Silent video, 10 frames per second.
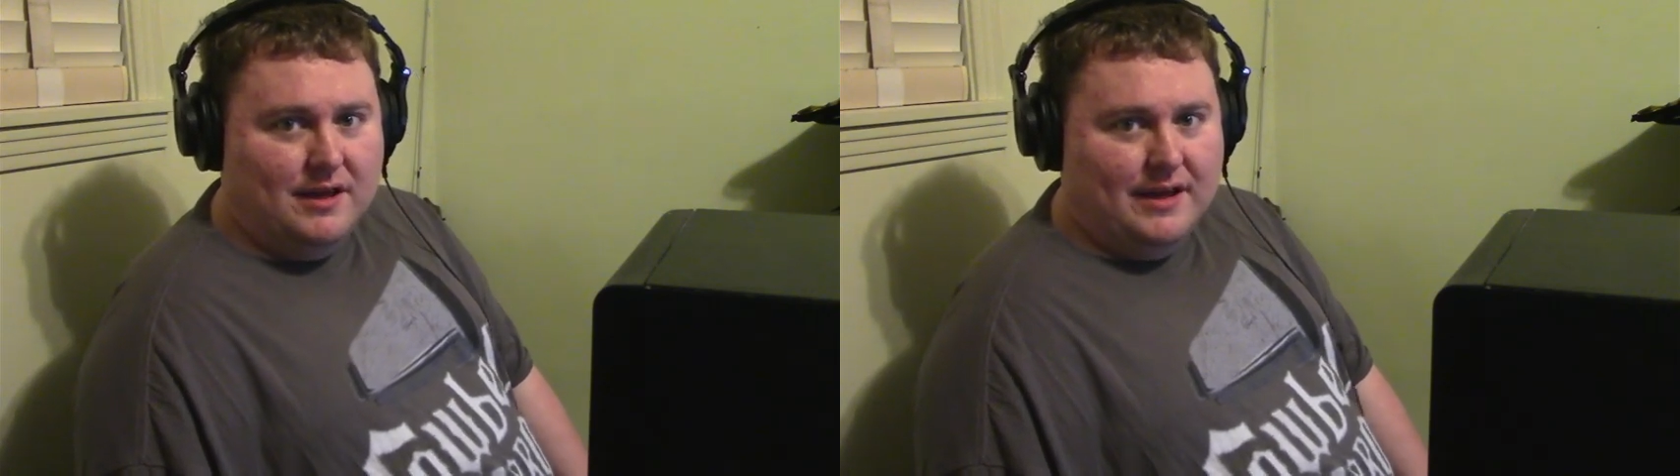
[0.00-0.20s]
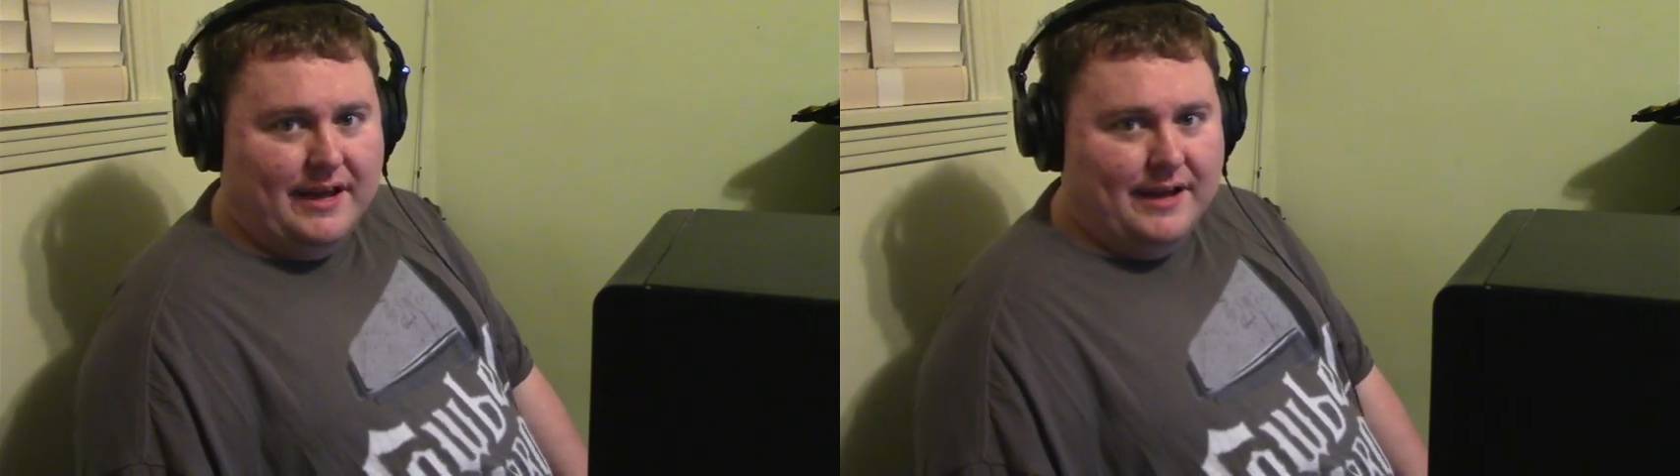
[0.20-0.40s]

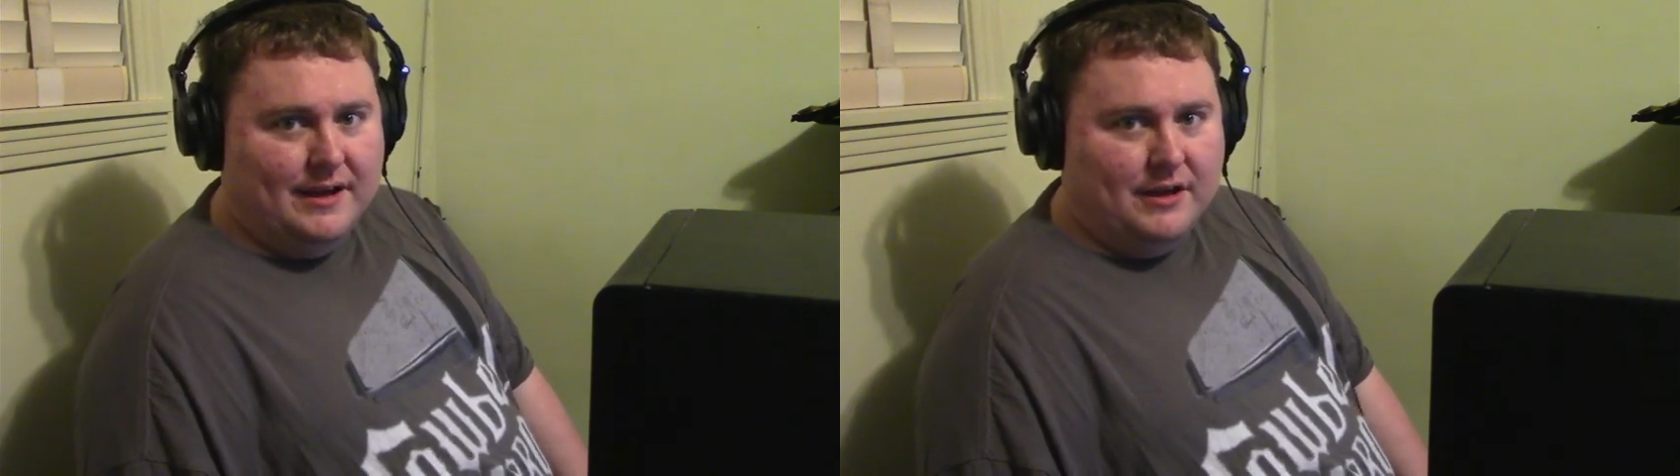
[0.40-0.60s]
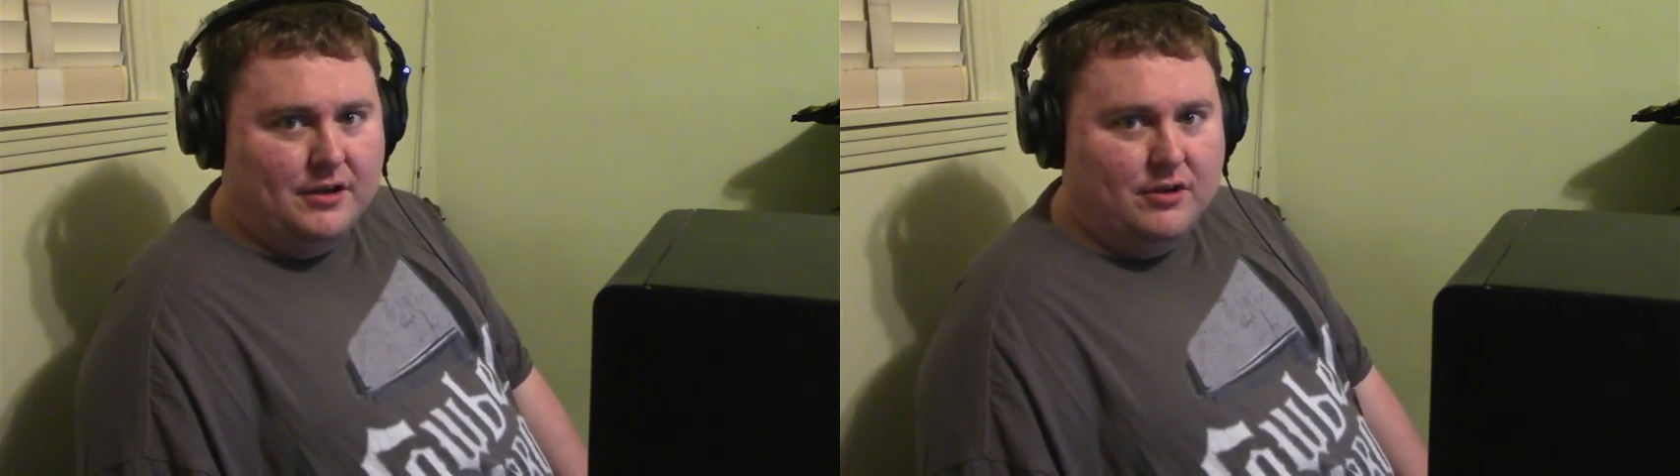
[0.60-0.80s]
And
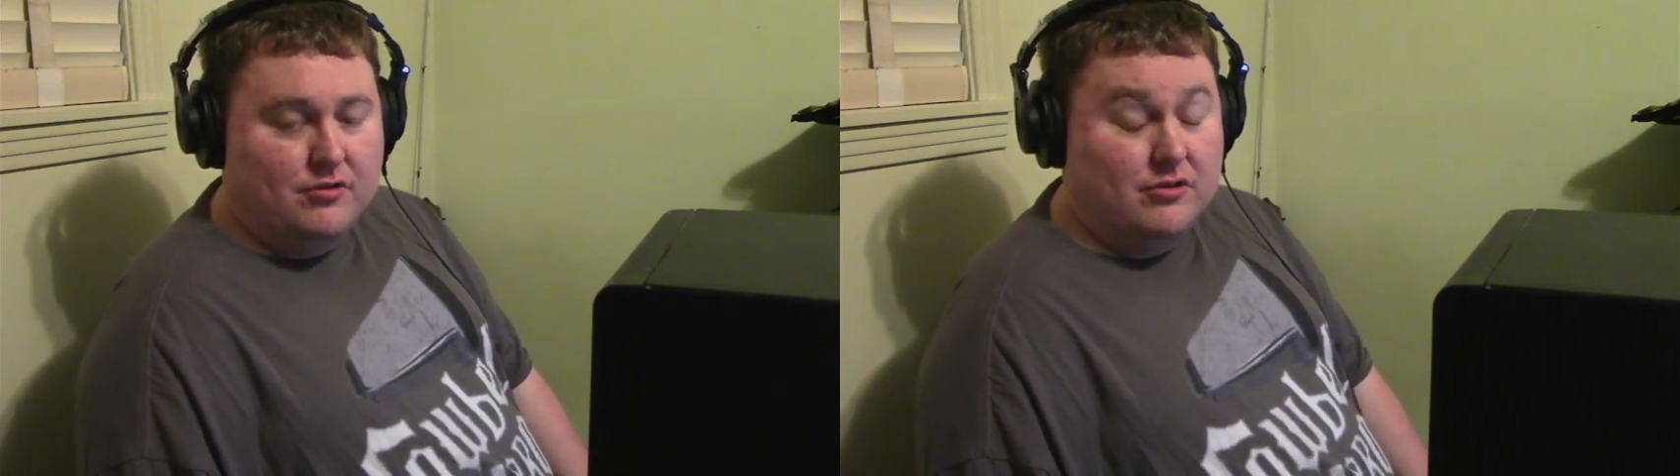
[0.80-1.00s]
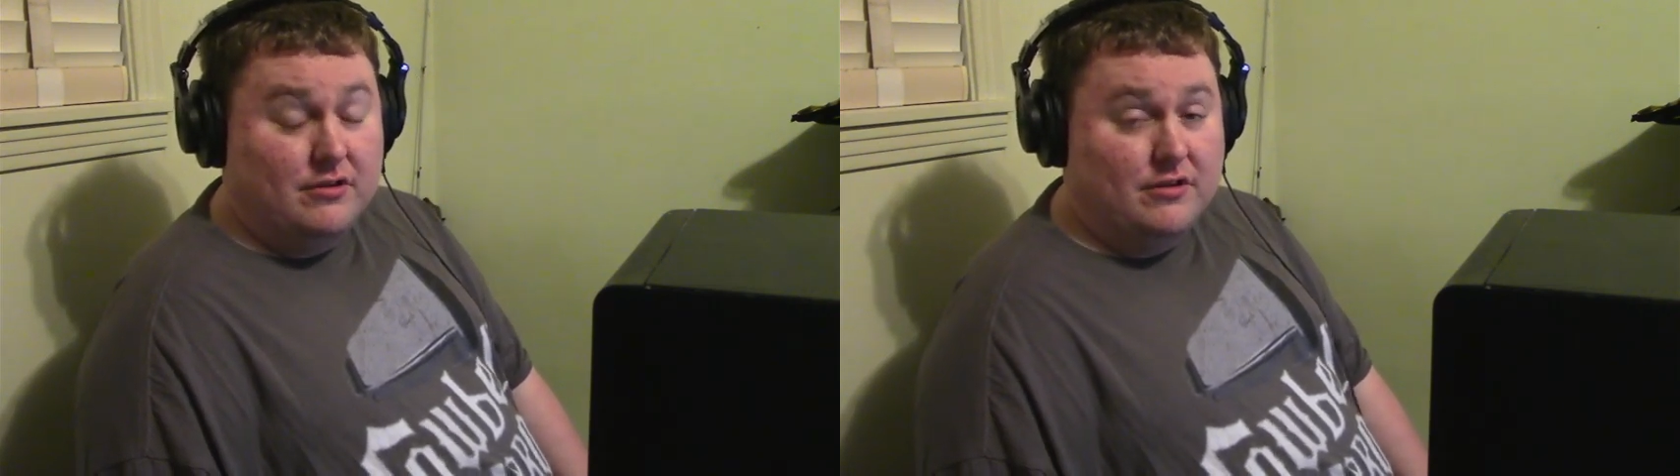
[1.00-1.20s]
I encourage
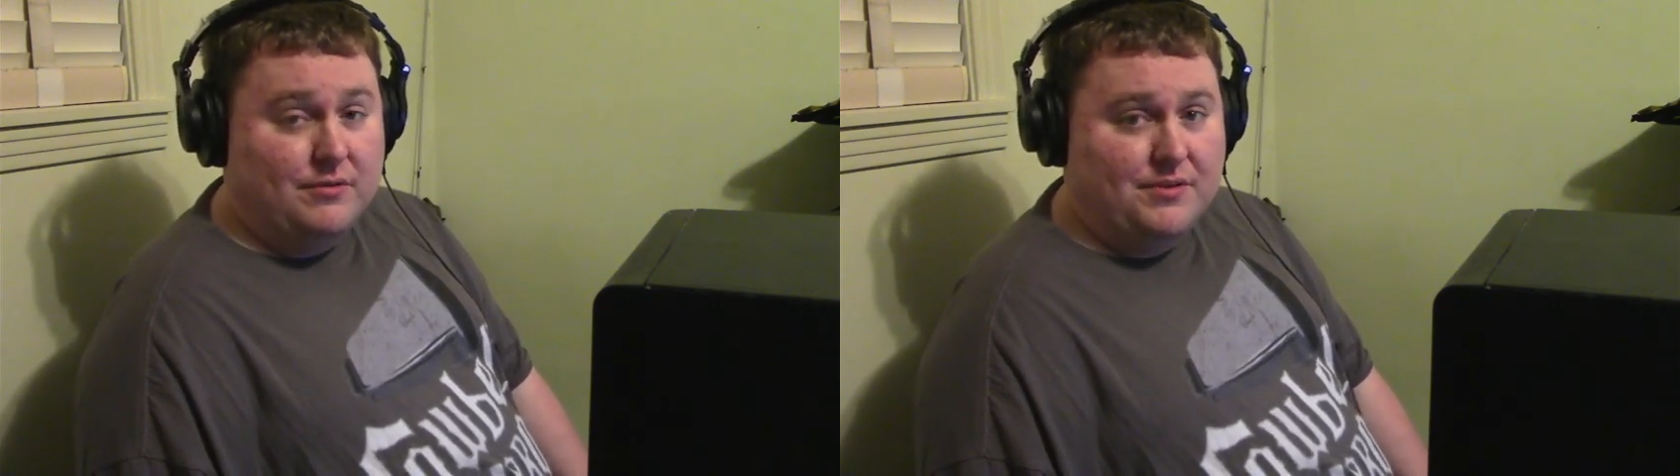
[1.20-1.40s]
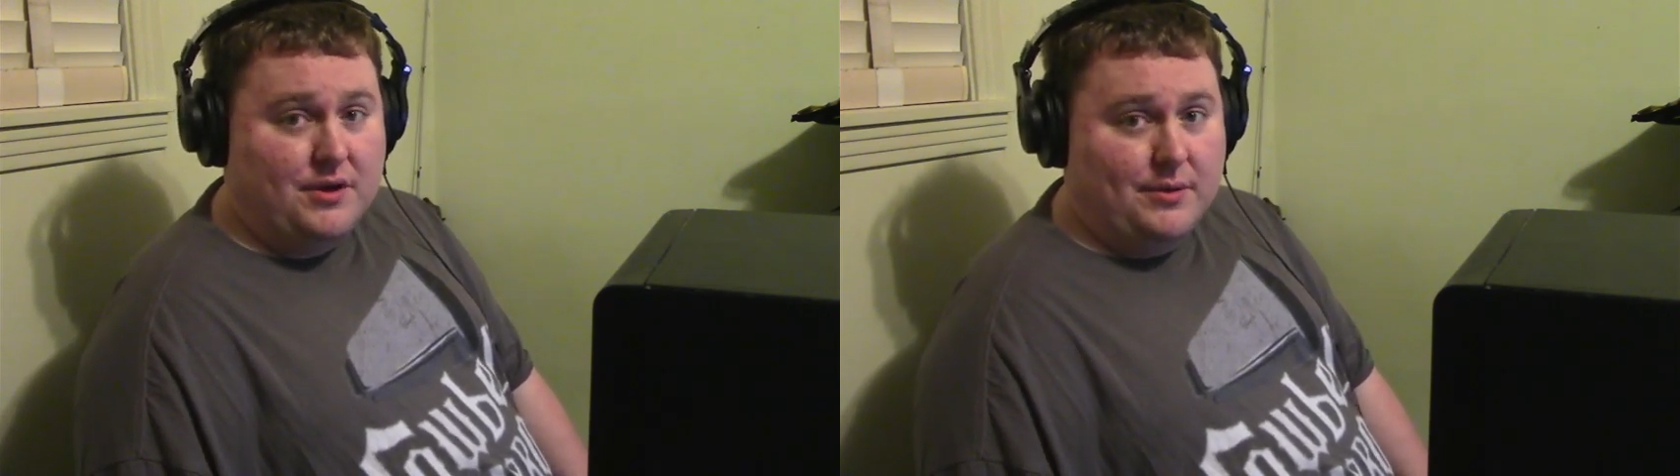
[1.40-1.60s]
you to do
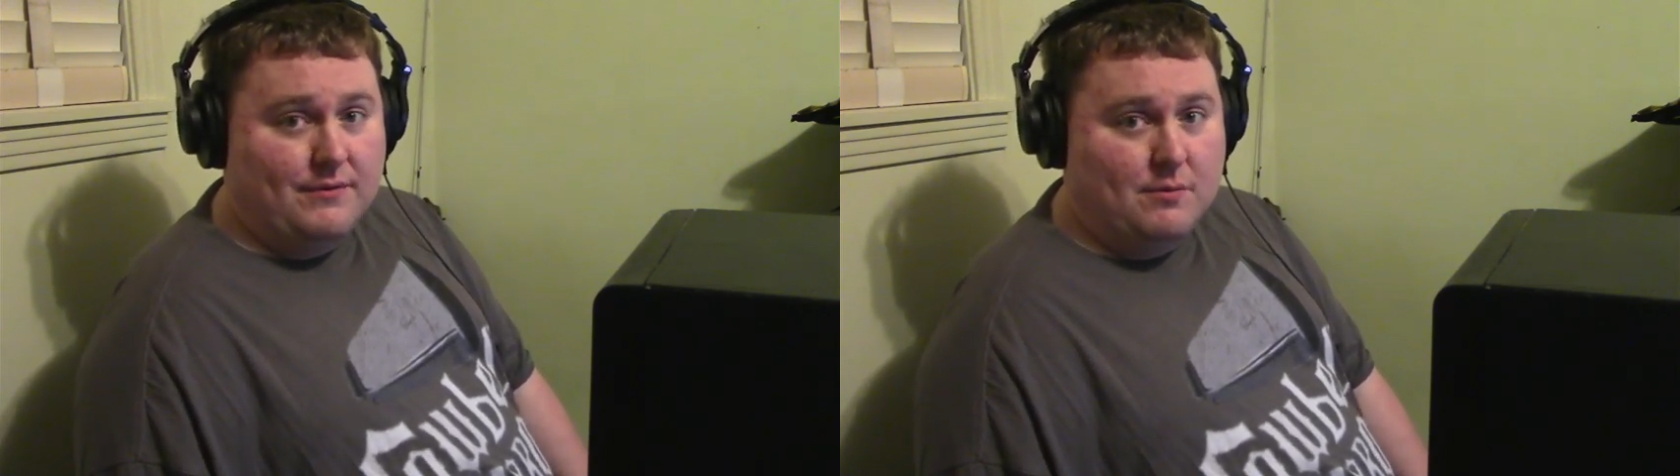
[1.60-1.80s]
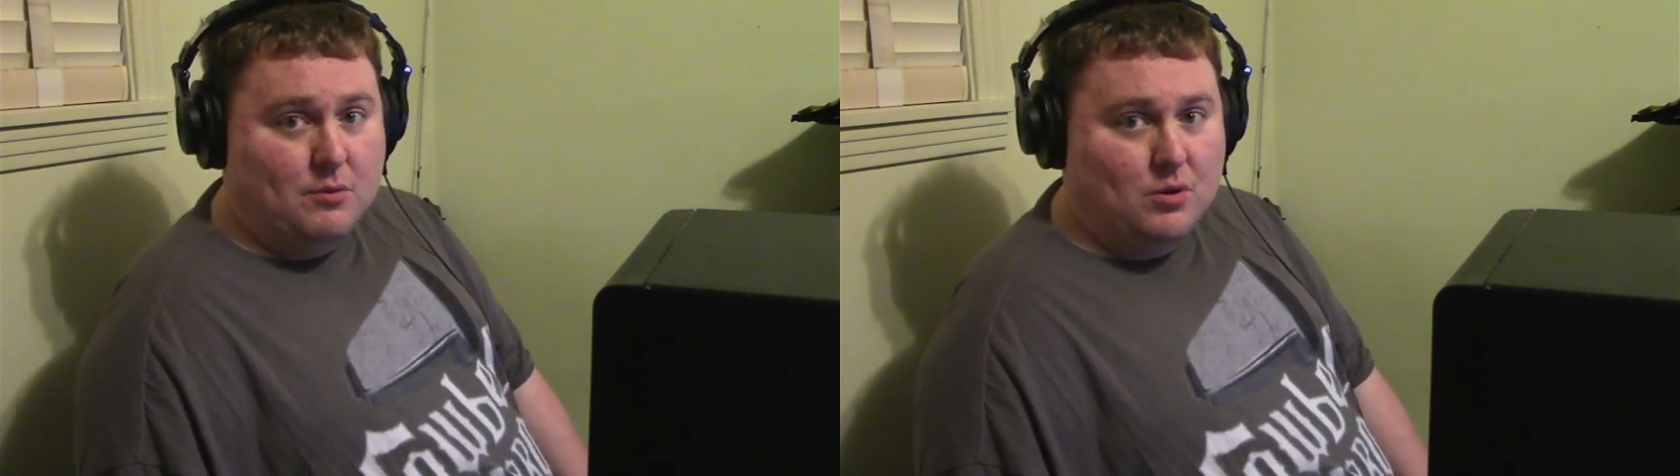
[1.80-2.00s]
so
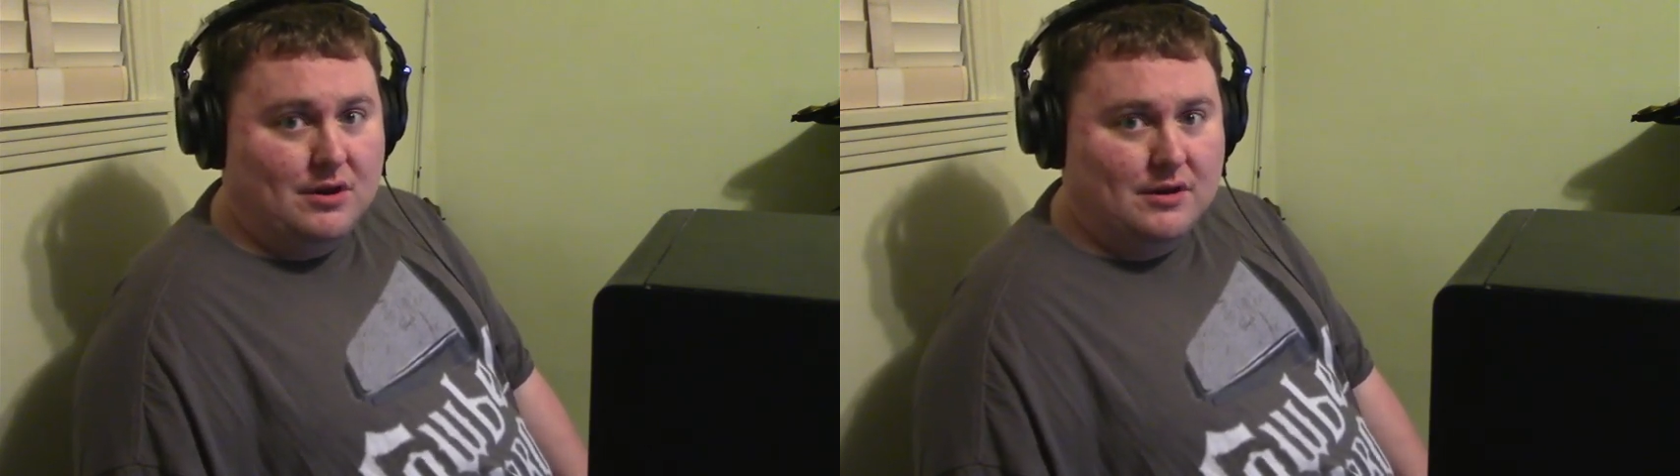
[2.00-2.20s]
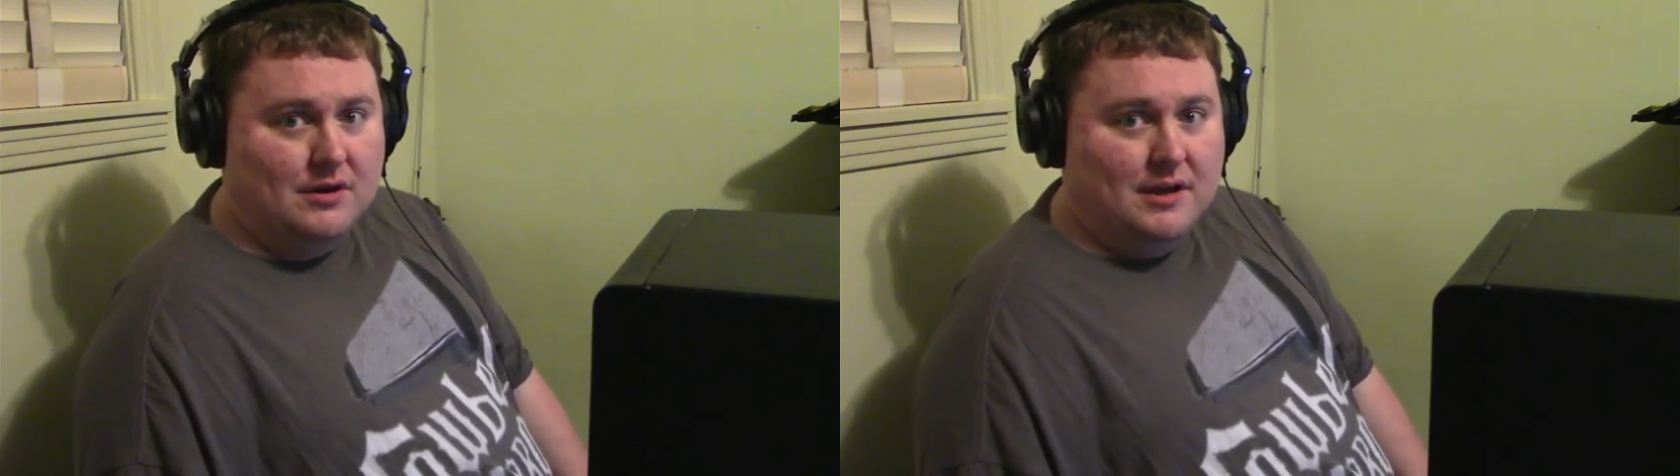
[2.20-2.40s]
even more.